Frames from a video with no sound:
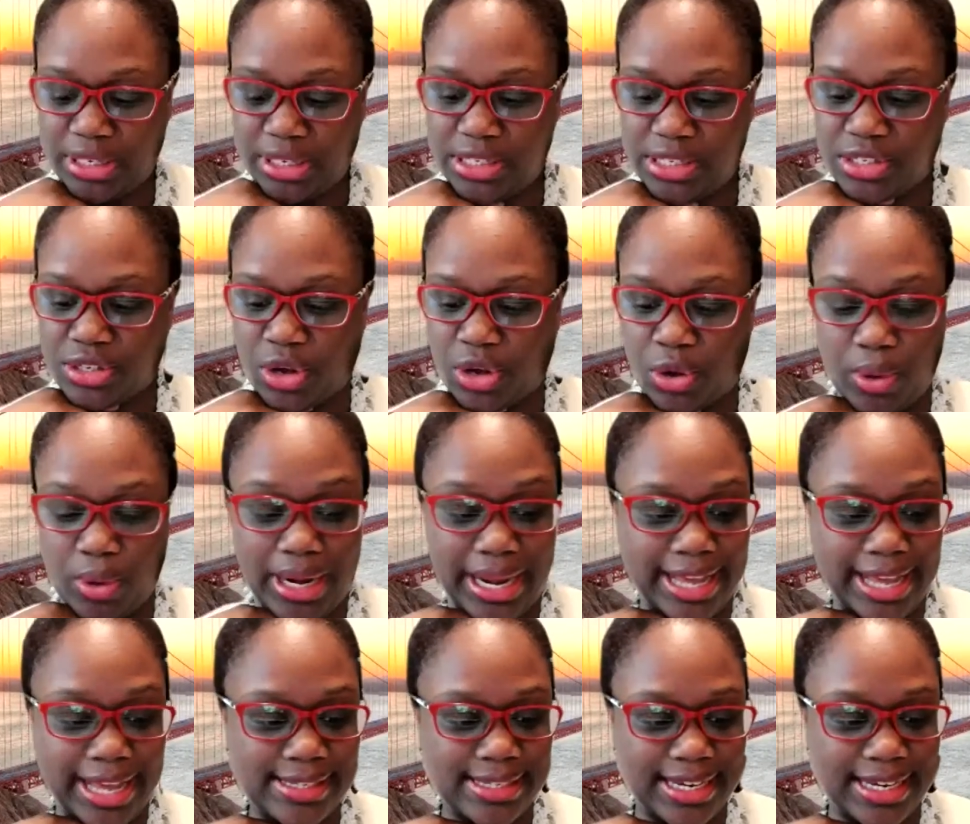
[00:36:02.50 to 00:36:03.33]
So
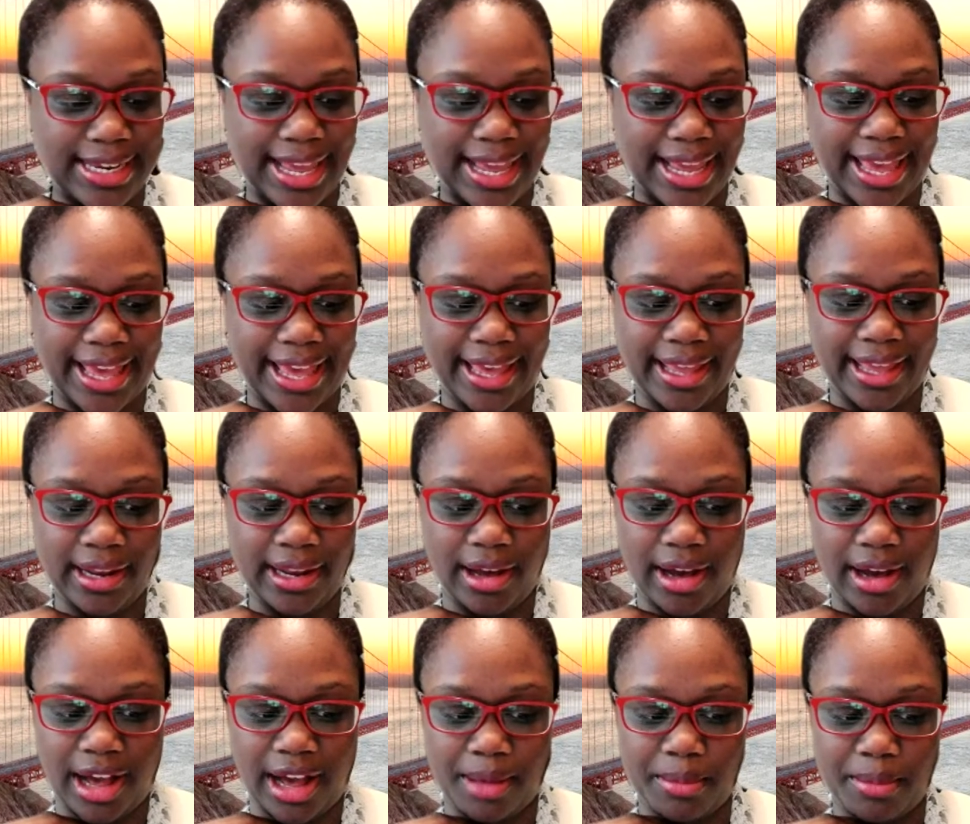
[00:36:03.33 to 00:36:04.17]
Leslie Ann
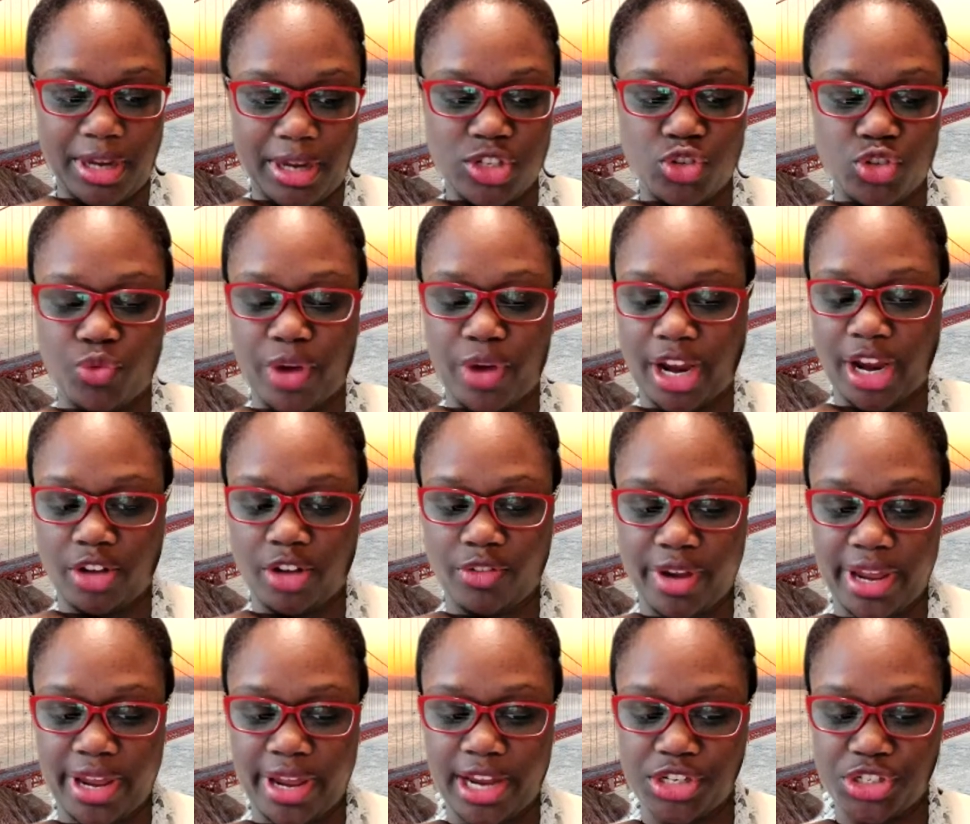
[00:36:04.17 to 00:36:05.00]
is
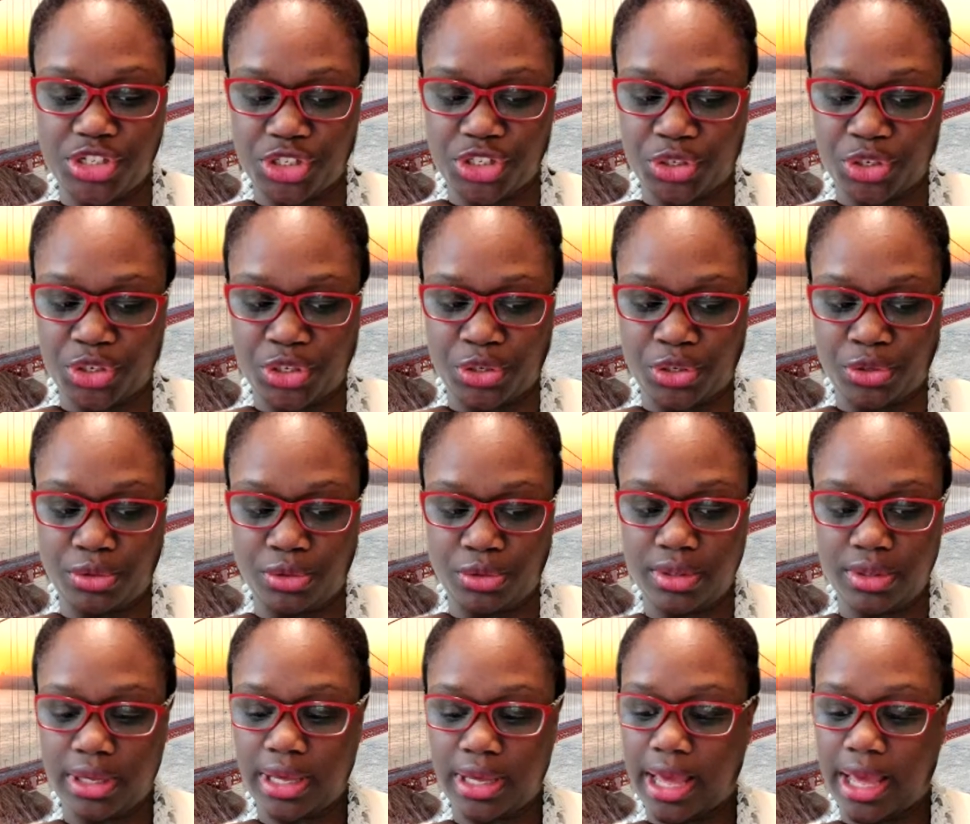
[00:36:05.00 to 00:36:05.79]
recreational,